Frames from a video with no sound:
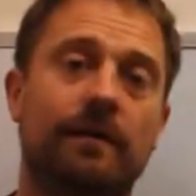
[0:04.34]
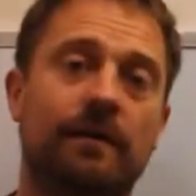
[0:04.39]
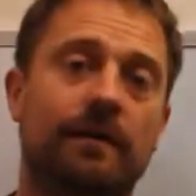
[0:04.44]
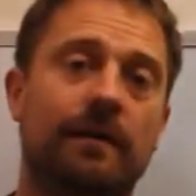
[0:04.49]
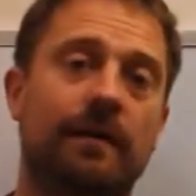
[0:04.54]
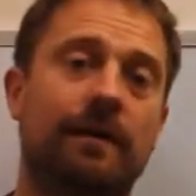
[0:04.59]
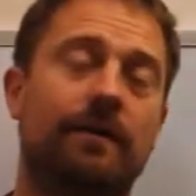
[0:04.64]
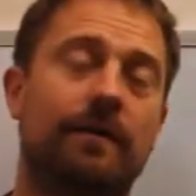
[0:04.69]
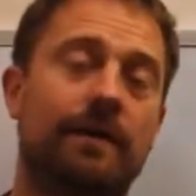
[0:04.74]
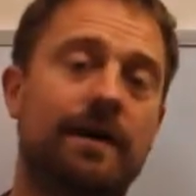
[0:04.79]

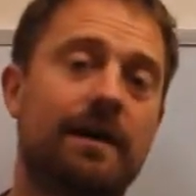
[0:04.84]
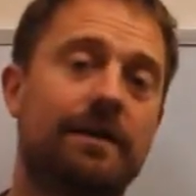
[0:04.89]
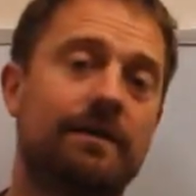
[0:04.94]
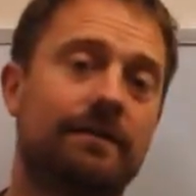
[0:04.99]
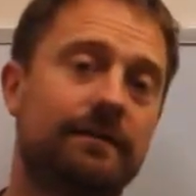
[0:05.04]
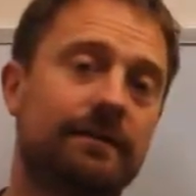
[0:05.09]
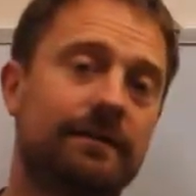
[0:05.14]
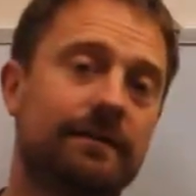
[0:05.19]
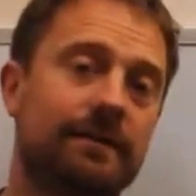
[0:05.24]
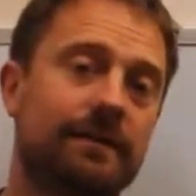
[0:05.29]
Hello
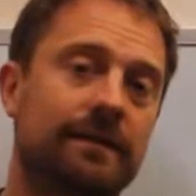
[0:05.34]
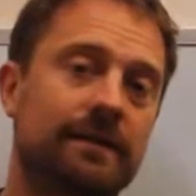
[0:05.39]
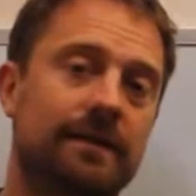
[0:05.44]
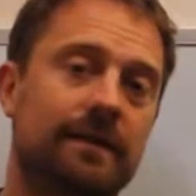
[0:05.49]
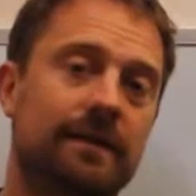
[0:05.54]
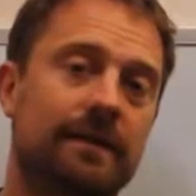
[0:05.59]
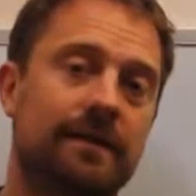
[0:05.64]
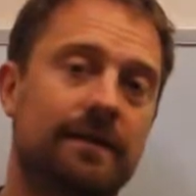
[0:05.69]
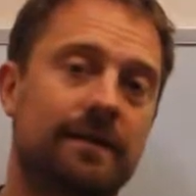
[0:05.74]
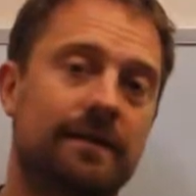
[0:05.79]
again.
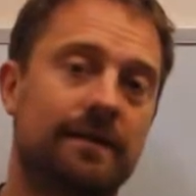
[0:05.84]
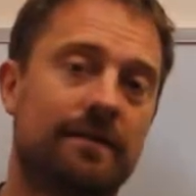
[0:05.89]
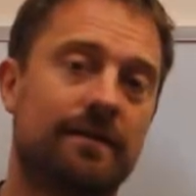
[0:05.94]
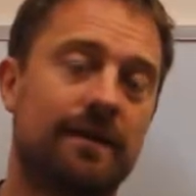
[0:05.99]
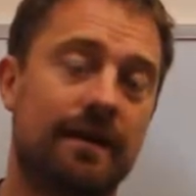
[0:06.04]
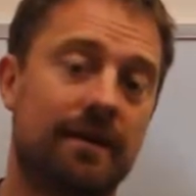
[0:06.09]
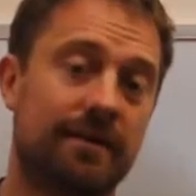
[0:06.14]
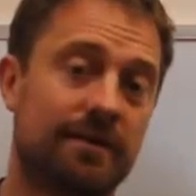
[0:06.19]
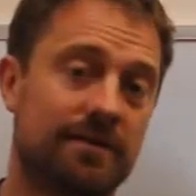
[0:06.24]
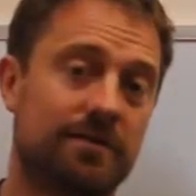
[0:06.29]

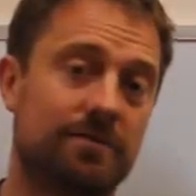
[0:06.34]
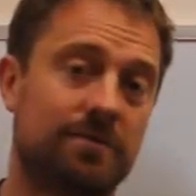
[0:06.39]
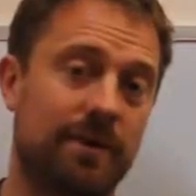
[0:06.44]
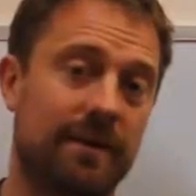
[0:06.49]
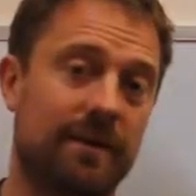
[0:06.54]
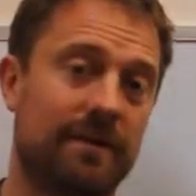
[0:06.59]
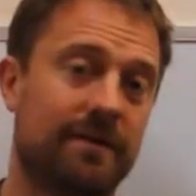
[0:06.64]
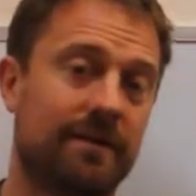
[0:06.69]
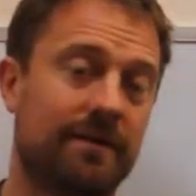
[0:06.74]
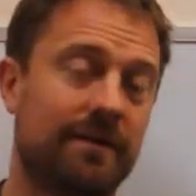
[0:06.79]
Now this
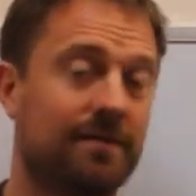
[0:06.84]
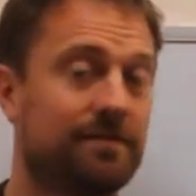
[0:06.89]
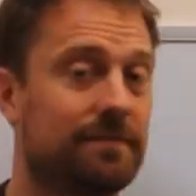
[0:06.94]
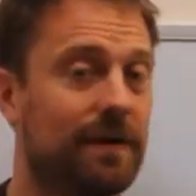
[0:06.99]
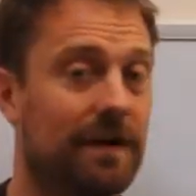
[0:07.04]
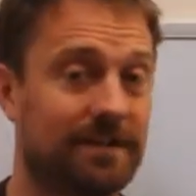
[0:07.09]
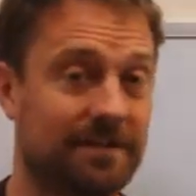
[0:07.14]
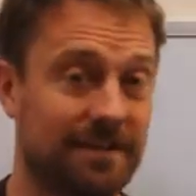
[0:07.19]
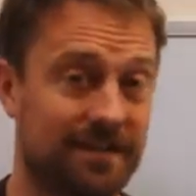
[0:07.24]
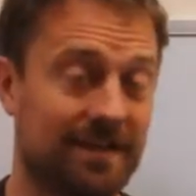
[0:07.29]
week, in
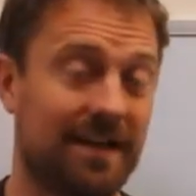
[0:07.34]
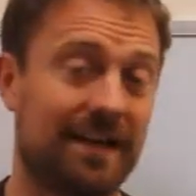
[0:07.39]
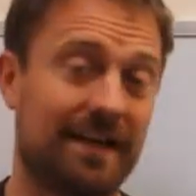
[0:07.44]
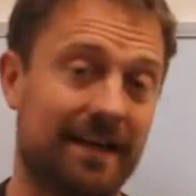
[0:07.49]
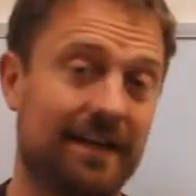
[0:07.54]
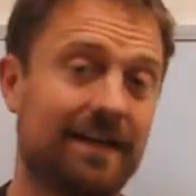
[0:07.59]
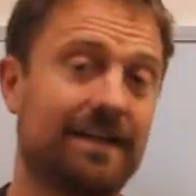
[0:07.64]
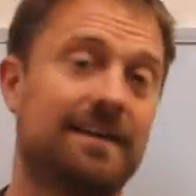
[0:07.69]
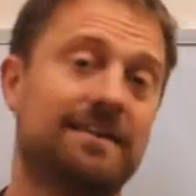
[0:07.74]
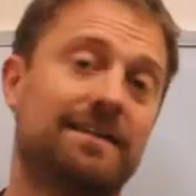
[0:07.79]
fact
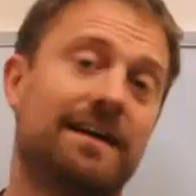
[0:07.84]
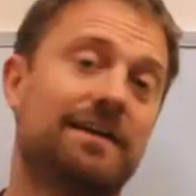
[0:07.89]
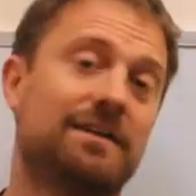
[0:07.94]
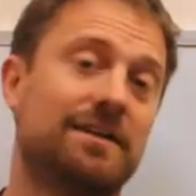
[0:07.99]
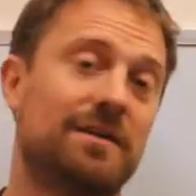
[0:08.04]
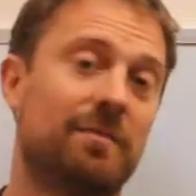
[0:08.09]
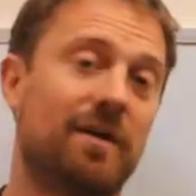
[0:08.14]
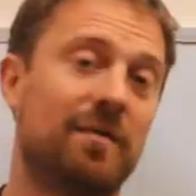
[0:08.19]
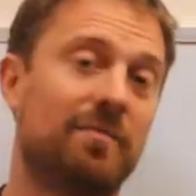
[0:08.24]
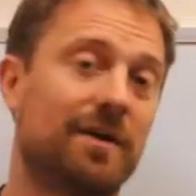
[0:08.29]
today, is
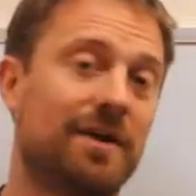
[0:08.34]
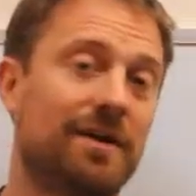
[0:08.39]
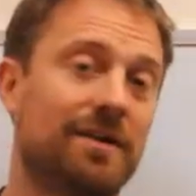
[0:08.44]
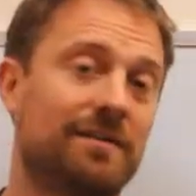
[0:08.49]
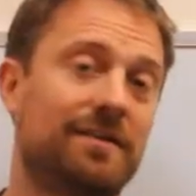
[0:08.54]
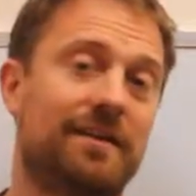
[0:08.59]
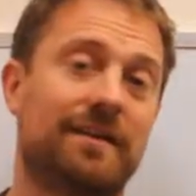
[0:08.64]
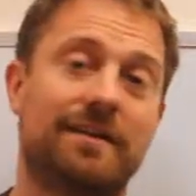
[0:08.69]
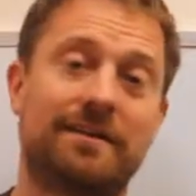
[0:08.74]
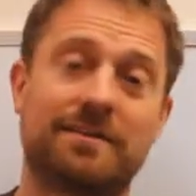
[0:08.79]
actually my
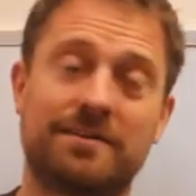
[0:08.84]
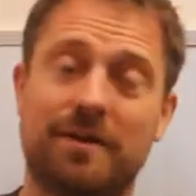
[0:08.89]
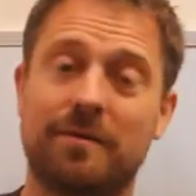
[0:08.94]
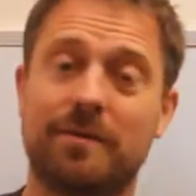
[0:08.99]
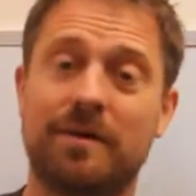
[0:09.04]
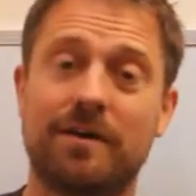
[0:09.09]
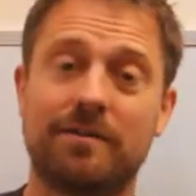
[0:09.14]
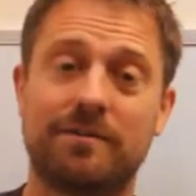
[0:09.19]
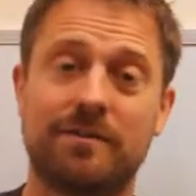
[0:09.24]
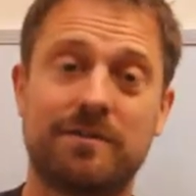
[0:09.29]
birthday, so I'm
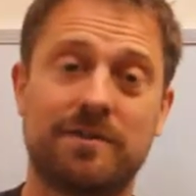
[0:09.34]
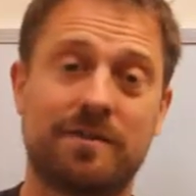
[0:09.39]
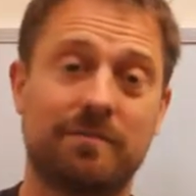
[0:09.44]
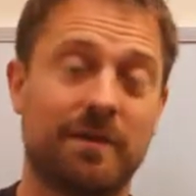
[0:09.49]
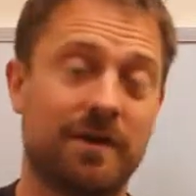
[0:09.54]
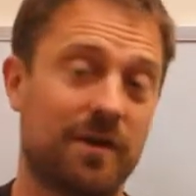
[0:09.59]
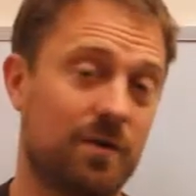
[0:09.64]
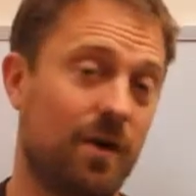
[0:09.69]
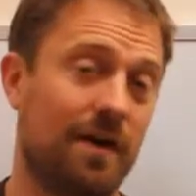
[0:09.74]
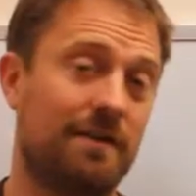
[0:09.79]
going to do
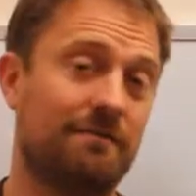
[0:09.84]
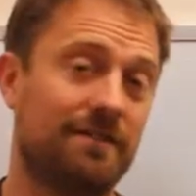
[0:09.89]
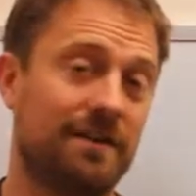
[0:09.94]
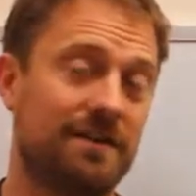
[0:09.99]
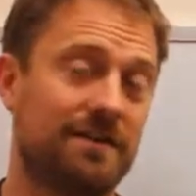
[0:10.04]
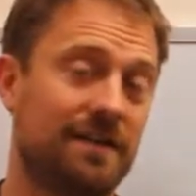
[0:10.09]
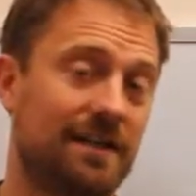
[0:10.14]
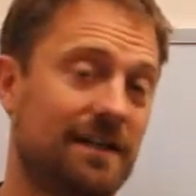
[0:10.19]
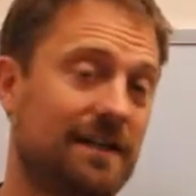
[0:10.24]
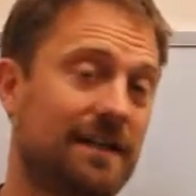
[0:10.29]
something quite
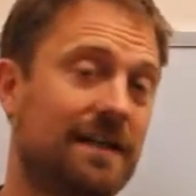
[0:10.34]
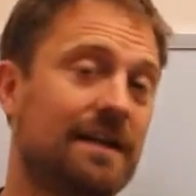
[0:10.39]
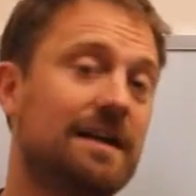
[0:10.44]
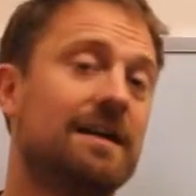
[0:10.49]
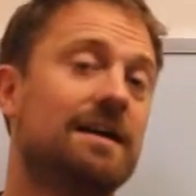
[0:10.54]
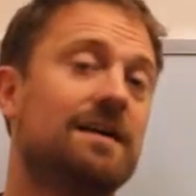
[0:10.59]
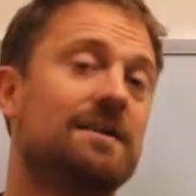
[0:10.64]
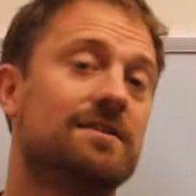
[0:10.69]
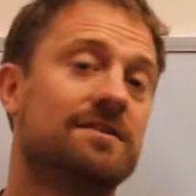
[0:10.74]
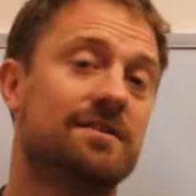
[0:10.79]
fittingly
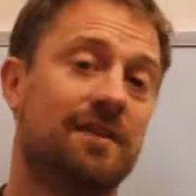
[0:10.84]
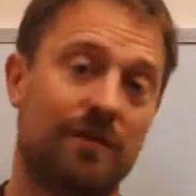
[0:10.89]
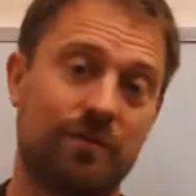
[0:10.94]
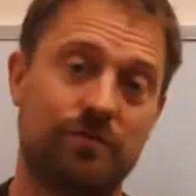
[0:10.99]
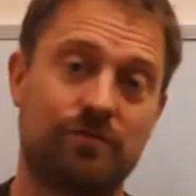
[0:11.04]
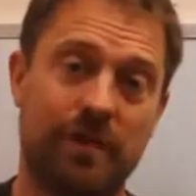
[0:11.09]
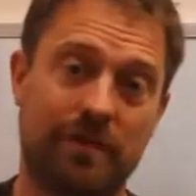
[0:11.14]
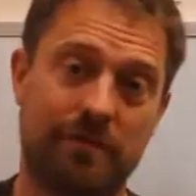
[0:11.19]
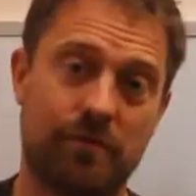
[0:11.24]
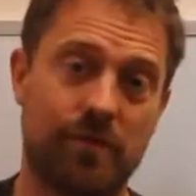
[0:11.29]

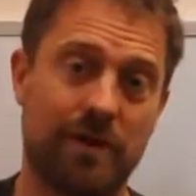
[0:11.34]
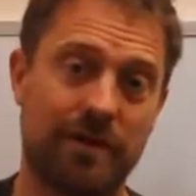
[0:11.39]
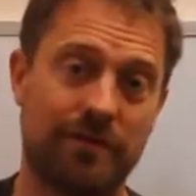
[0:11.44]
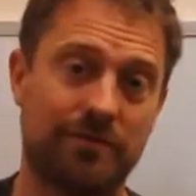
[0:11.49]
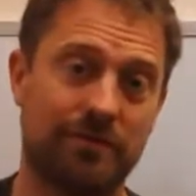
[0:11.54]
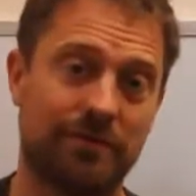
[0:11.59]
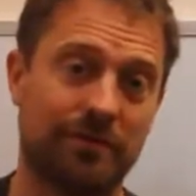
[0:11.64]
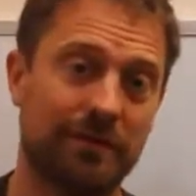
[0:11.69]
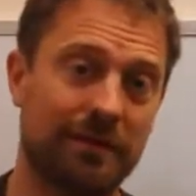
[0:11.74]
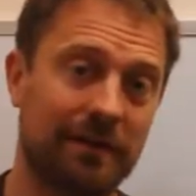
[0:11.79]

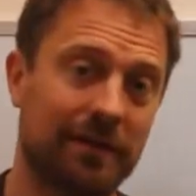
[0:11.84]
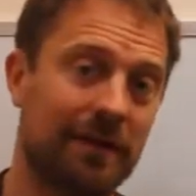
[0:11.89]
self-referential,